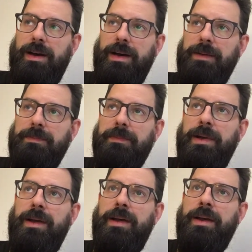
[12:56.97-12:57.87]
I'm
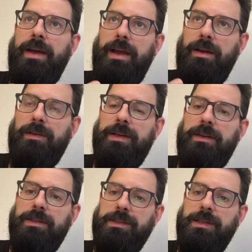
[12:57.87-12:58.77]
erring
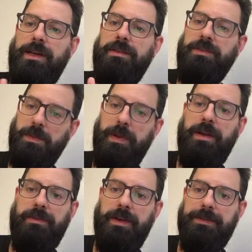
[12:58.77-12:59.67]
on the side of your
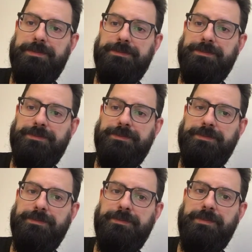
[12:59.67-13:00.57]
benefit.
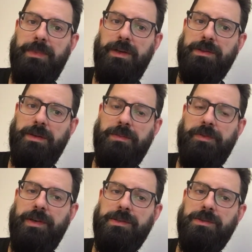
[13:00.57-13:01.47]
You know, some
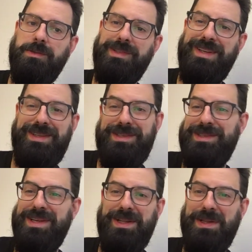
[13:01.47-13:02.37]
professors would say, this
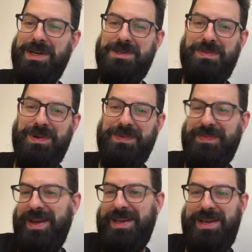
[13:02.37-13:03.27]
is illegible,
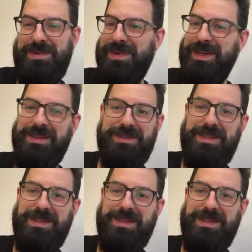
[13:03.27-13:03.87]
I can't read it,